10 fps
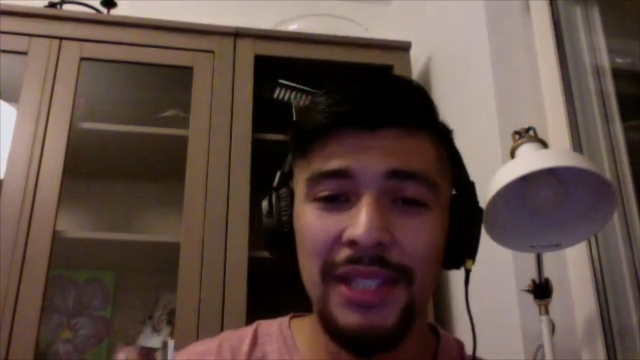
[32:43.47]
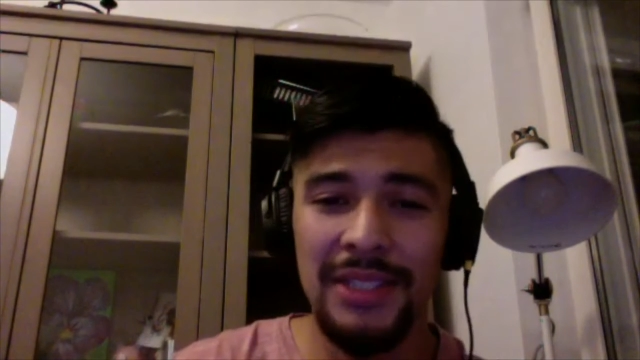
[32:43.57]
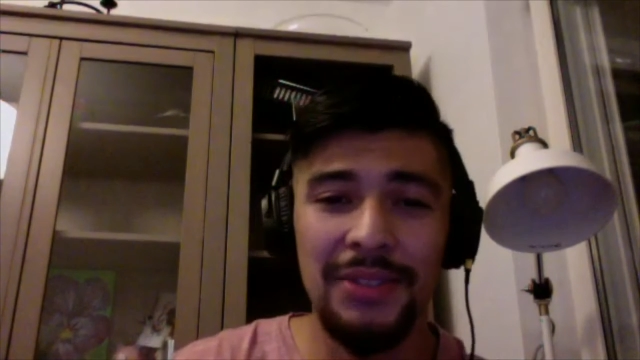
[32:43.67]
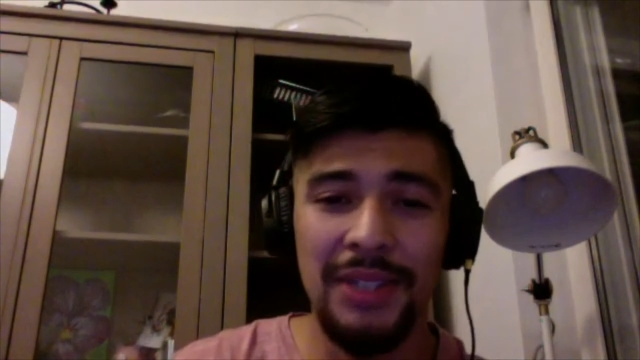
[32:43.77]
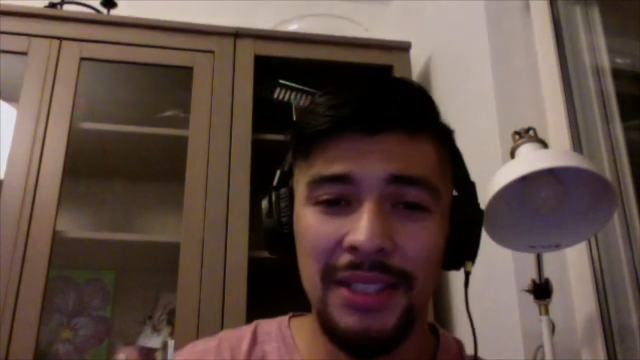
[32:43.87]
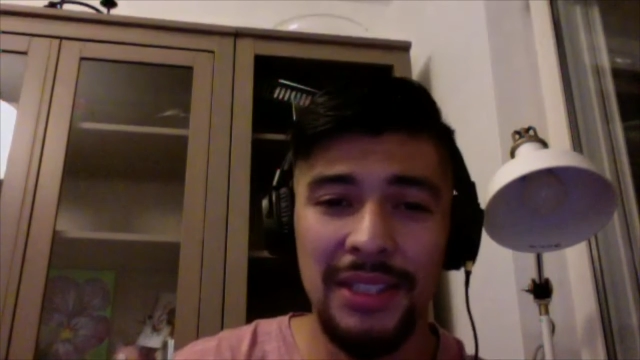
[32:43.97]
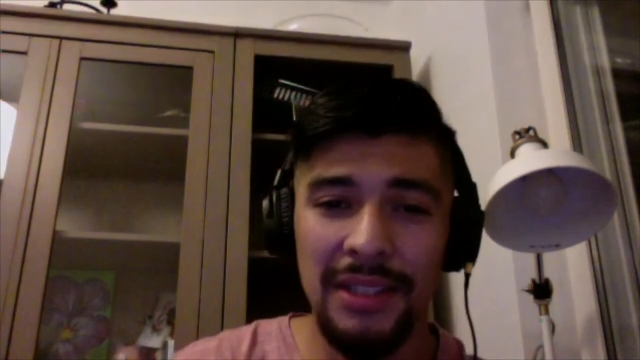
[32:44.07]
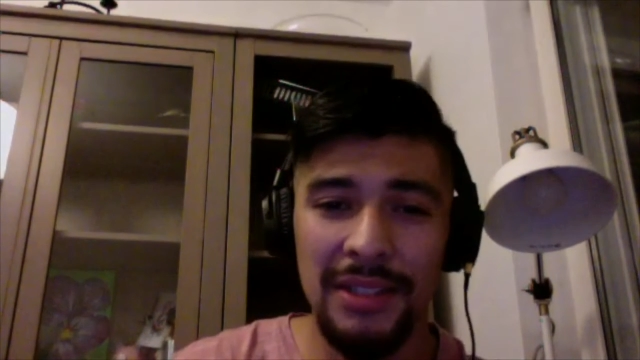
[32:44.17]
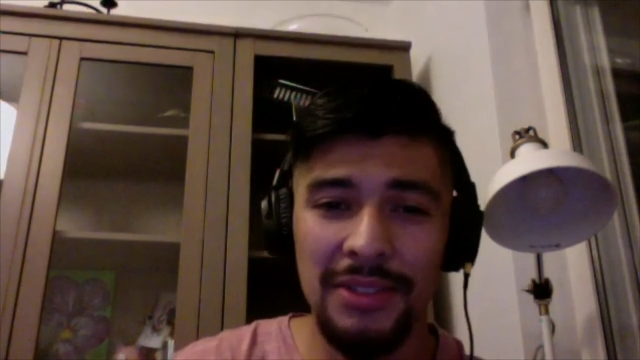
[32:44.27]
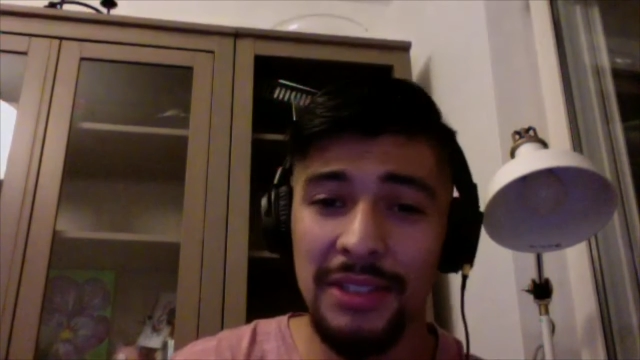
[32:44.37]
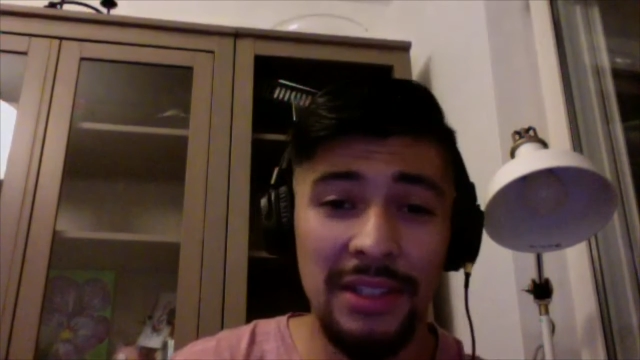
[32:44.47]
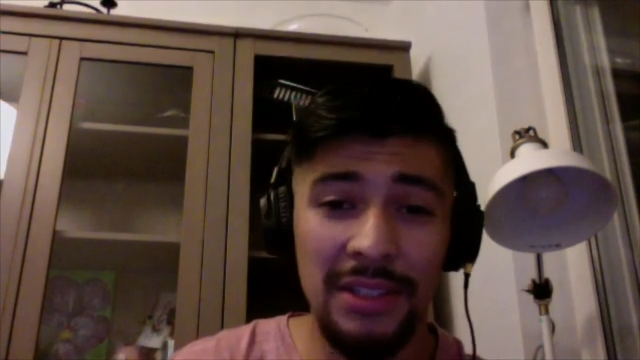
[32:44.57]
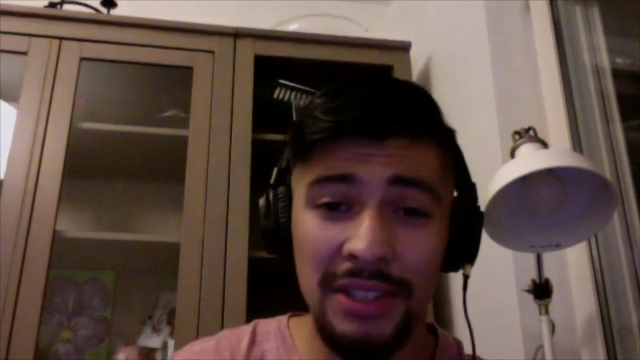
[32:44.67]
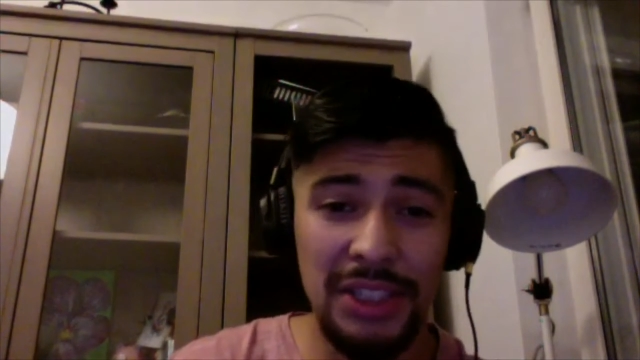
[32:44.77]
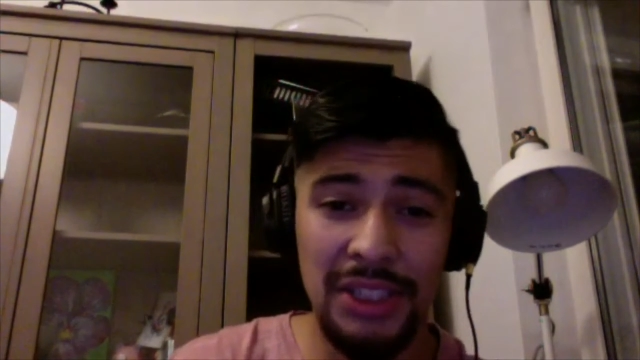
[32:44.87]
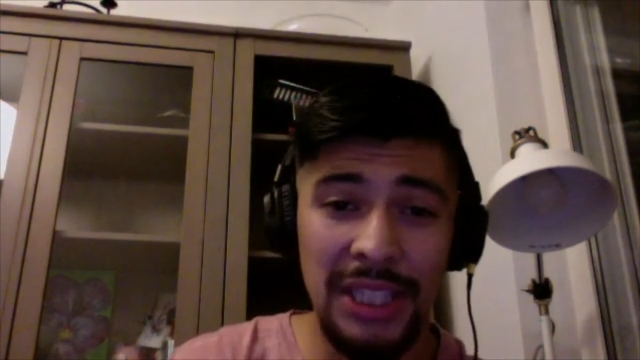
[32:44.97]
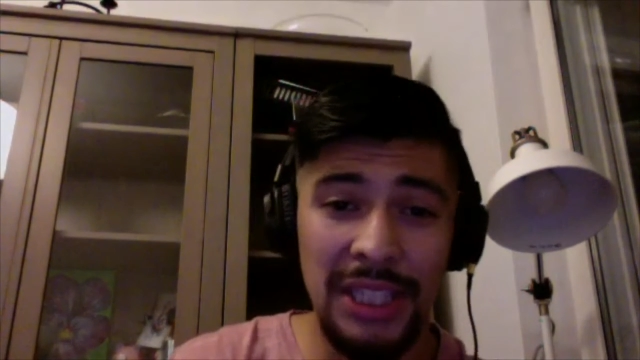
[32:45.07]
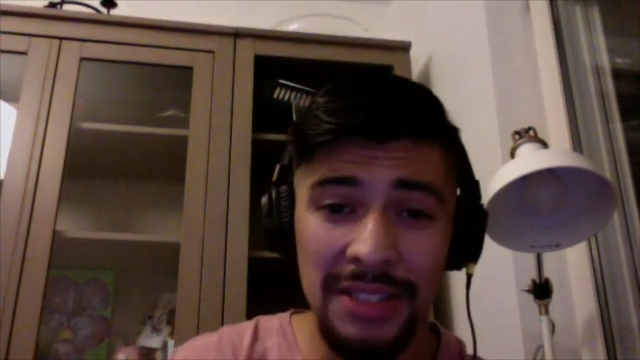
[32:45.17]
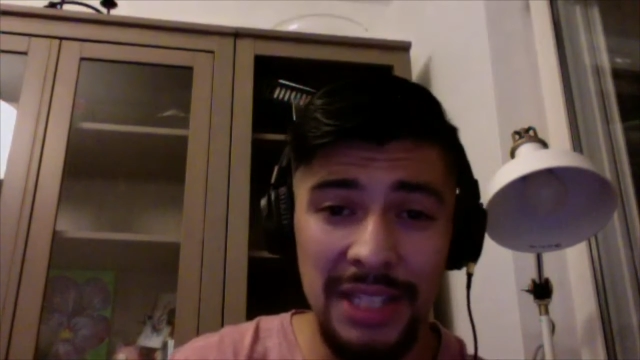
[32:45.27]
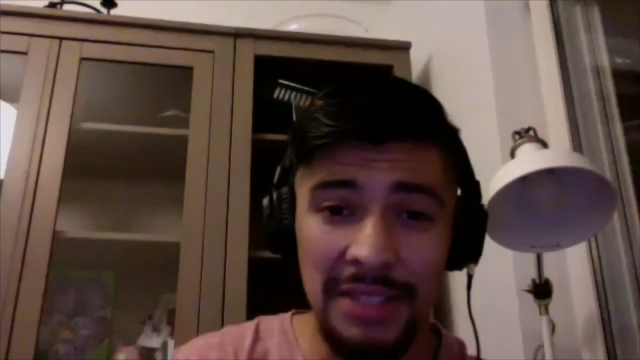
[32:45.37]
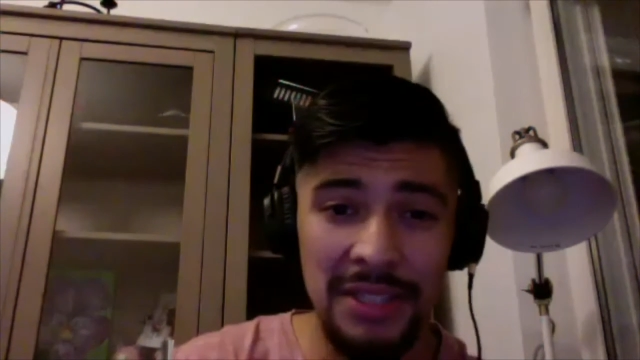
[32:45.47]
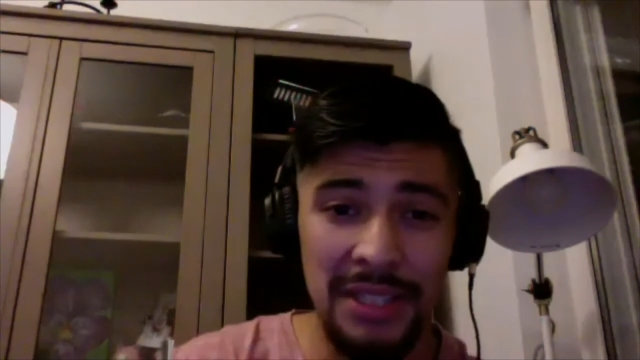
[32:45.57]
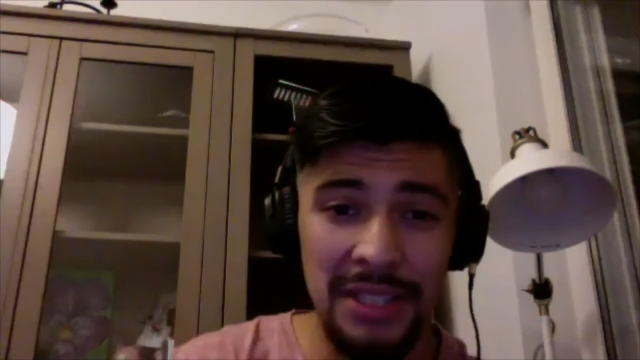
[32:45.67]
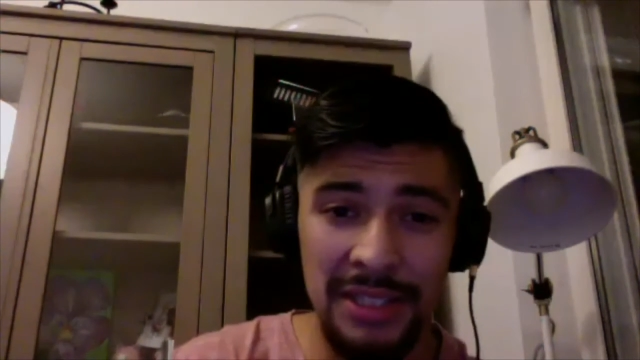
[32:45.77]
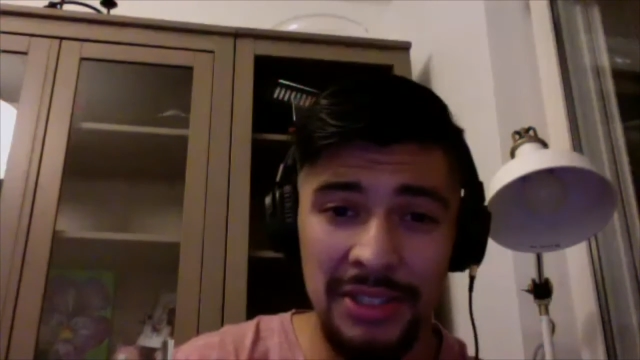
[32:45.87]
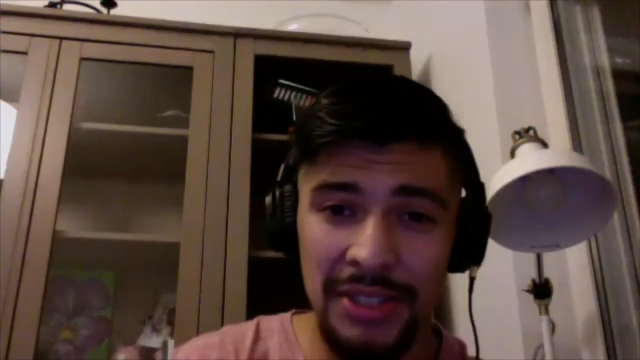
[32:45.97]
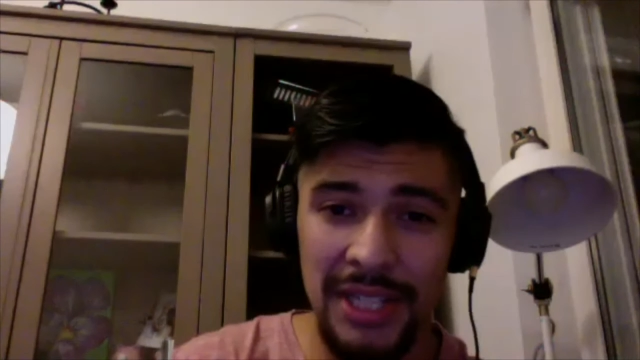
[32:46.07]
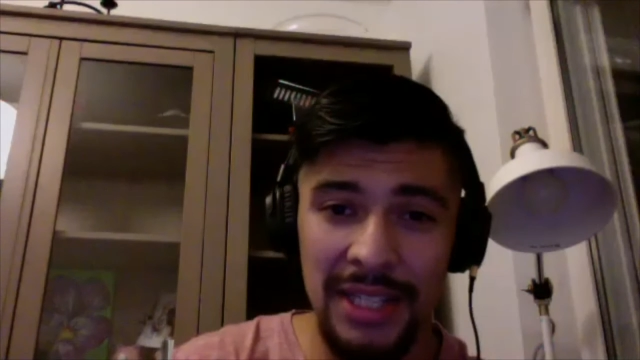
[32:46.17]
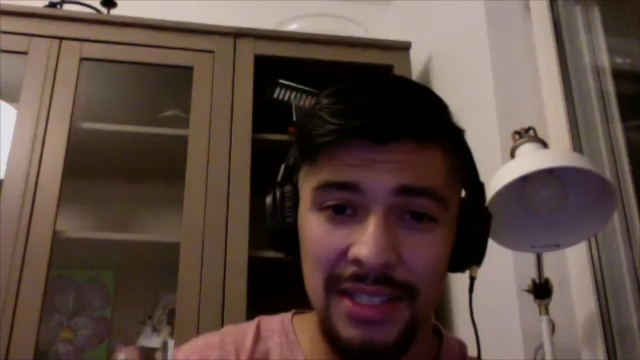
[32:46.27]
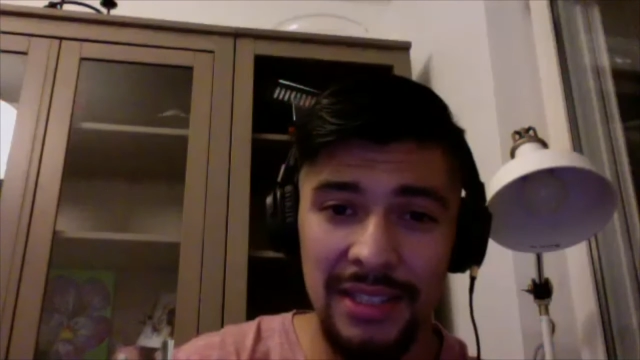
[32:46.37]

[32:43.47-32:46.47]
strength and conditioning exercise.